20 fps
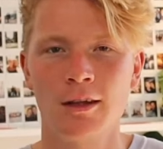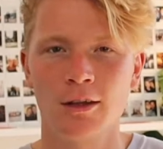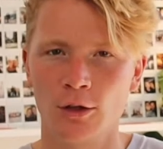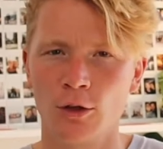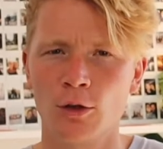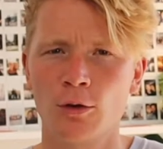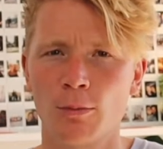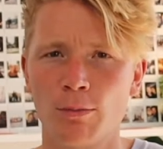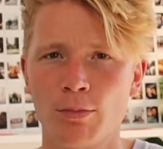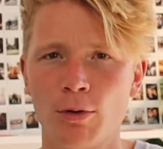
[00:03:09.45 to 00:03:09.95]

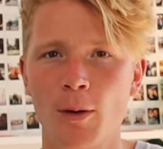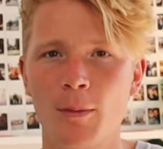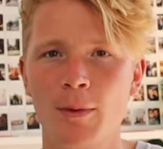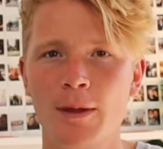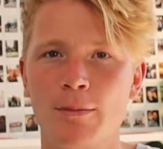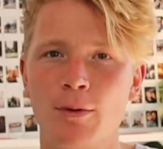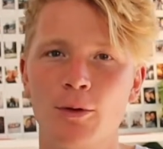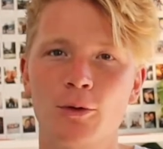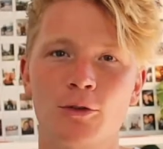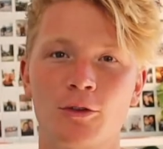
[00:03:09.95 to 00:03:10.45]
you could probably
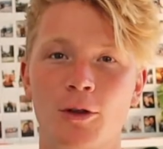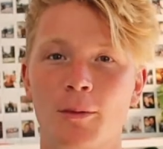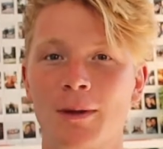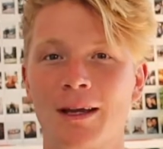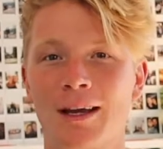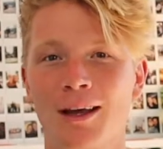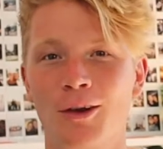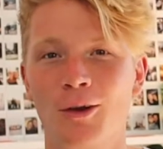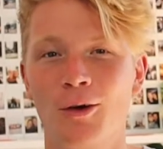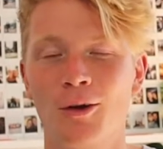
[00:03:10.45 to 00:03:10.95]
pull something
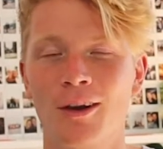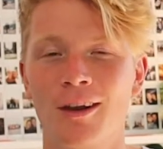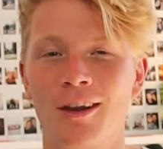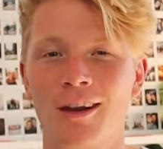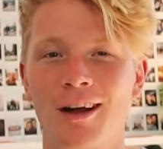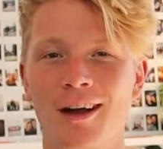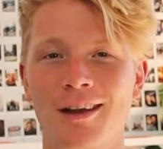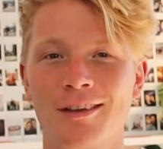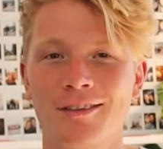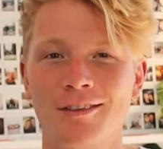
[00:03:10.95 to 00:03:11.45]
along the
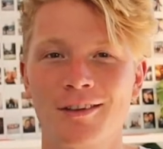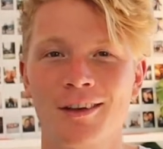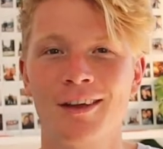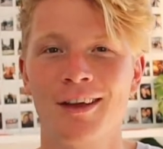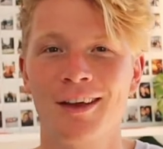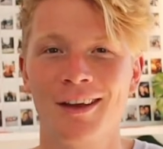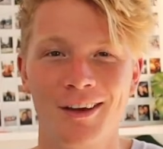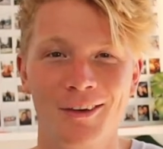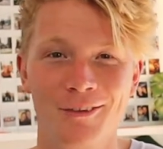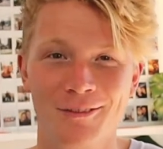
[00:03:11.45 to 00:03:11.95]
lines
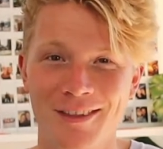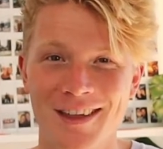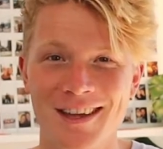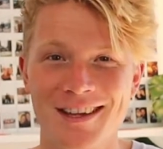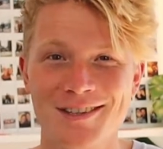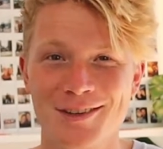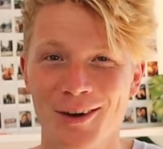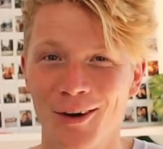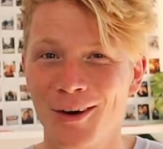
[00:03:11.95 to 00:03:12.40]
of this